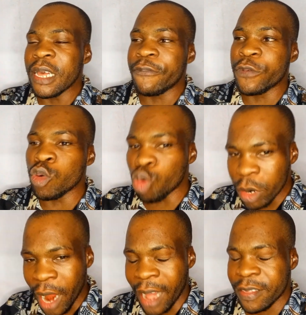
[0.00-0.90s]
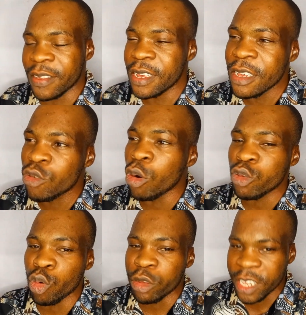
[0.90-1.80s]
if you do that, it's
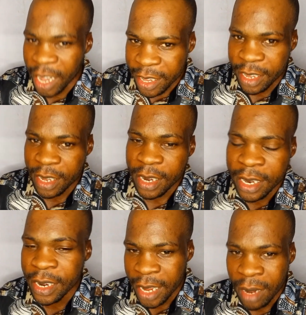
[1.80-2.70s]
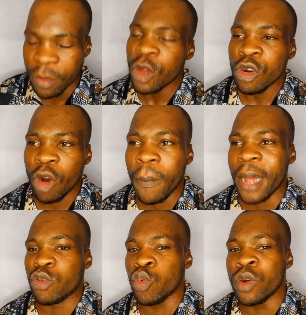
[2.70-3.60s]
going to change the name.
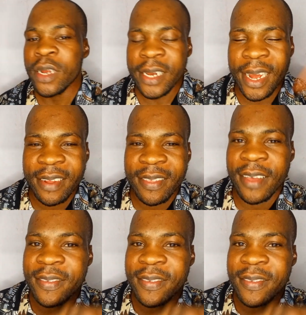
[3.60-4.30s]
Number two, there is a